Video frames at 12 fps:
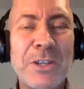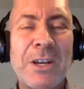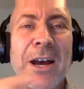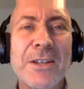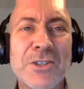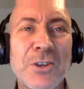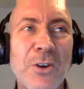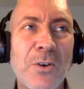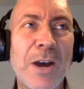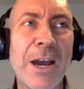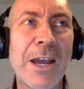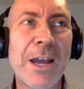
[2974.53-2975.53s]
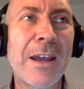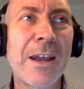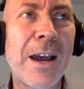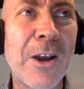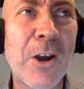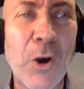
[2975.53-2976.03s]
not. So
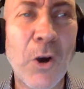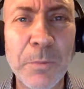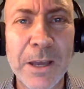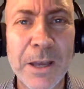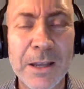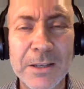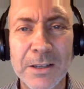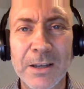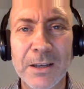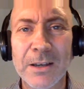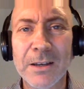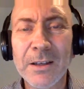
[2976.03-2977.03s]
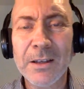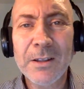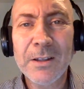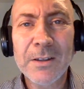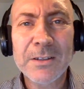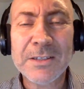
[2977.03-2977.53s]
I hope that
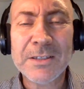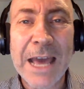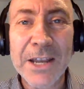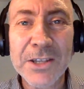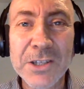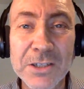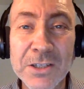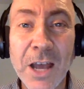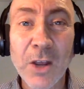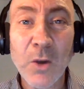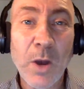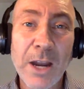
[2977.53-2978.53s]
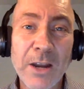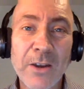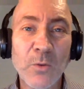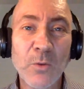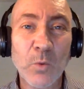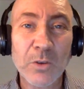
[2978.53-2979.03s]
status does not go hire
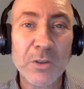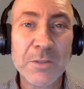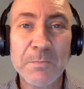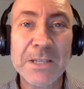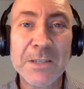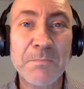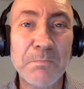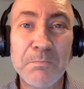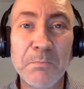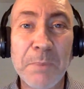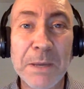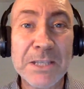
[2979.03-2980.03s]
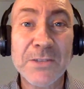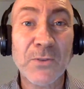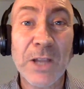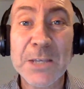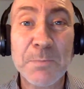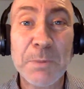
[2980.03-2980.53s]
the world's best of
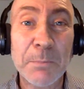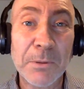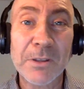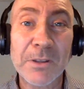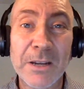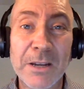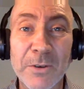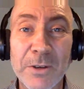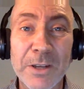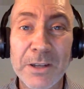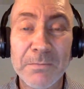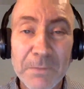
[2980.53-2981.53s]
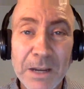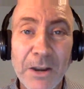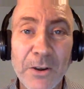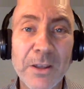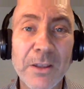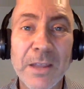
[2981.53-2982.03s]
class people in every
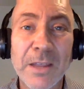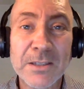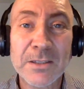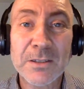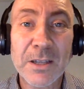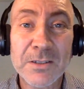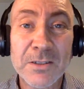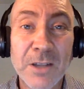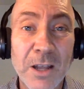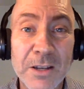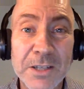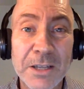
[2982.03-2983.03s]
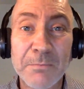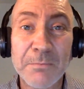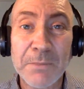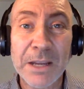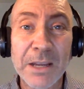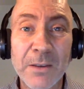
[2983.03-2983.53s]
area. That's not a team
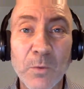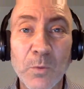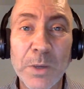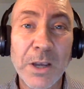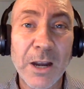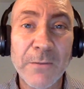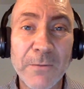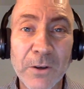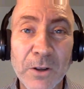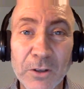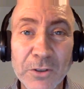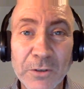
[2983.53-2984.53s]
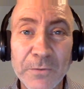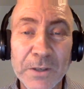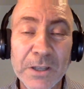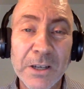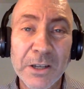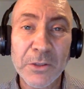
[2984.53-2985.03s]
make. We hire for culture
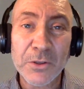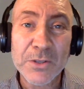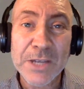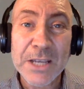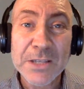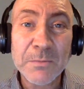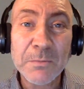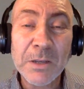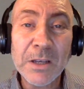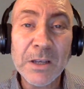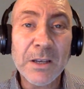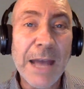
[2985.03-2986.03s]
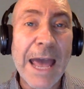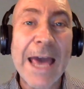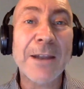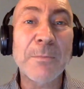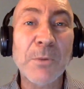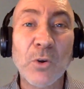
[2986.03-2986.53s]
fit and enthusiasm.
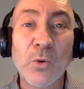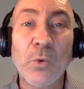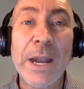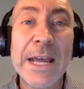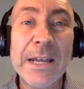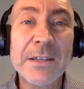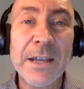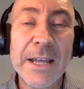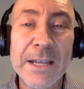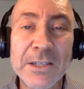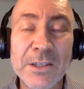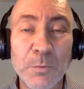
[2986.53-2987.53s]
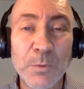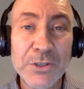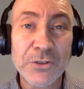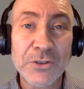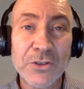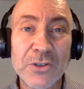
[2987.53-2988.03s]
Adam Grant and some
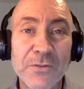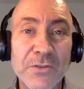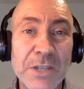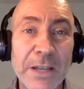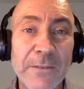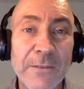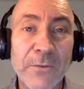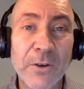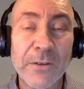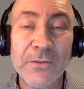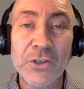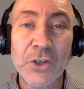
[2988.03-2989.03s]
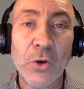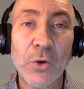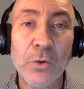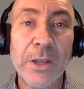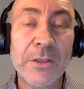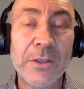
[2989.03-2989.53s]
researchers of Stanford have
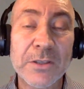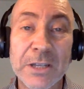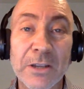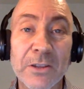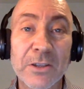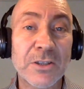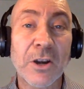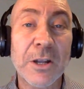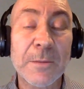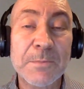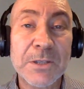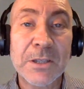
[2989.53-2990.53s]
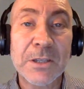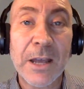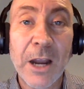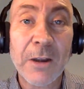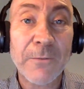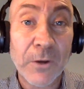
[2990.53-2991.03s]
shown that the startups that
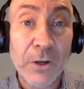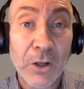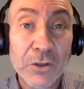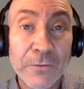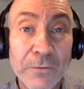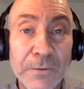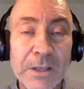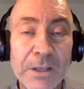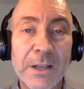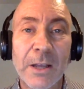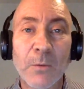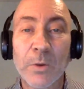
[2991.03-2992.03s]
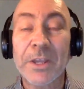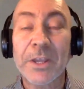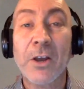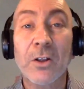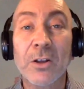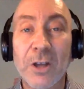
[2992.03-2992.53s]
hire for culture fit and what they
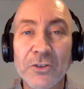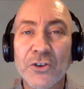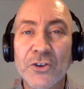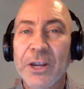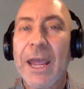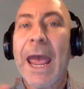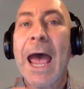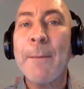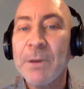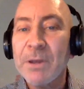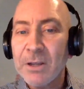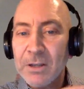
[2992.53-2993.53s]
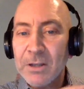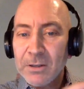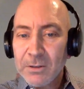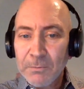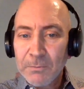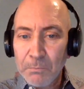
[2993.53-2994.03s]
call culture gap,
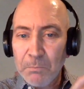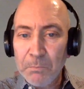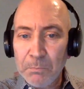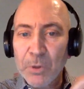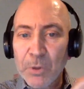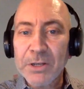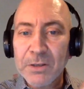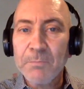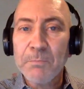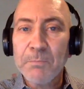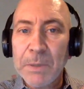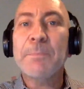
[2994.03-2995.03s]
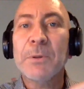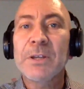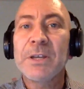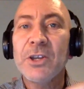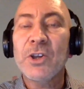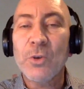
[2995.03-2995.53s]
putting people
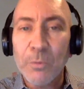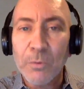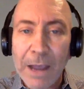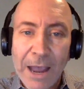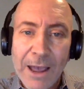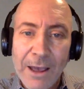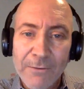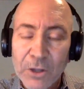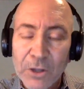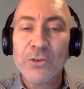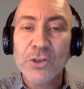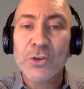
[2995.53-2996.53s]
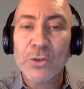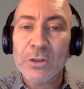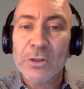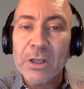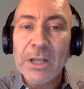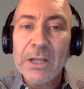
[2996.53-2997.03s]
in who have cultural